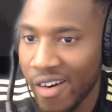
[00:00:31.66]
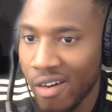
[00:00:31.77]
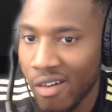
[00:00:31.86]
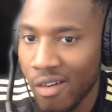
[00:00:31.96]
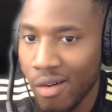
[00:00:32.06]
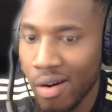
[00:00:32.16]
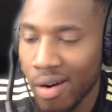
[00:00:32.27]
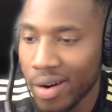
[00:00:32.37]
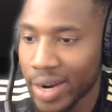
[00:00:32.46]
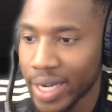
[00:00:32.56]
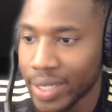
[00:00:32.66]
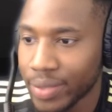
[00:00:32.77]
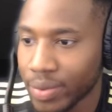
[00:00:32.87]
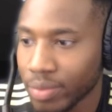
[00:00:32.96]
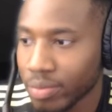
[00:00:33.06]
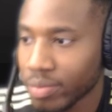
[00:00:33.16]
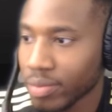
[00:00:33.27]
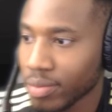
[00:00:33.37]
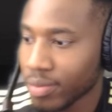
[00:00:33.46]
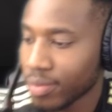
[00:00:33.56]

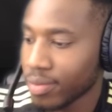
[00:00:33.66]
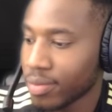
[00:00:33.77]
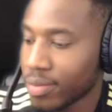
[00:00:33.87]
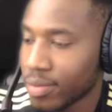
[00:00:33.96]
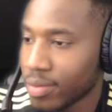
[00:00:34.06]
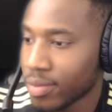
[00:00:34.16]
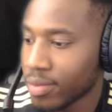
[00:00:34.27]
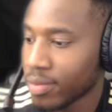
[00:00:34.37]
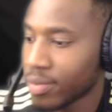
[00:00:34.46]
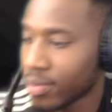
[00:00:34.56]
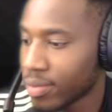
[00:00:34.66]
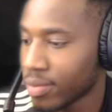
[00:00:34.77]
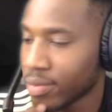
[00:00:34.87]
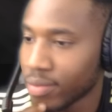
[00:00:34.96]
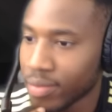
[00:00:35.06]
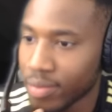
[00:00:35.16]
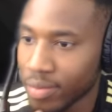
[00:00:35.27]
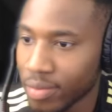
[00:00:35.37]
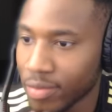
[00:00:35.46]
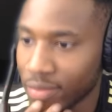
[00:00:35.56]

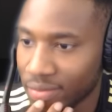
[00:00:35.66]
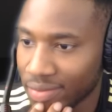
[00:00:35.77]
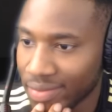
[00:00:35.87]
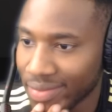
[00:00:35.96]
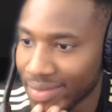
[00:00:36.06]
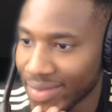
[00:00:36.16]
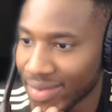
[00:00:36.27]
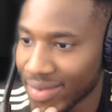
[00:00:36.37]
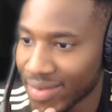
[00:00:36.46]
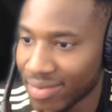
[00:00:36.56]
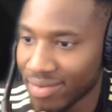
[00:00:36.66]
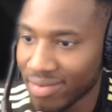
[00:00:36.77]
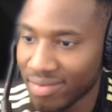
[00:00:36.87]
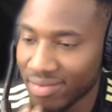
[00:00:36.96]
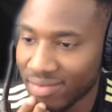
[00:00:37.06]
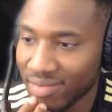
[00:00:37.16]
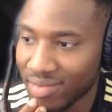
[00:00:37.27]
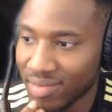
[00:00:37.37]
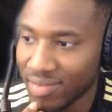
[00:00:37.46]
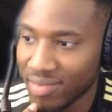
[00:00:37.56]

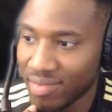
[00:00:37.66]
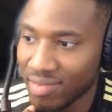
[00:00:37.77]
(silent)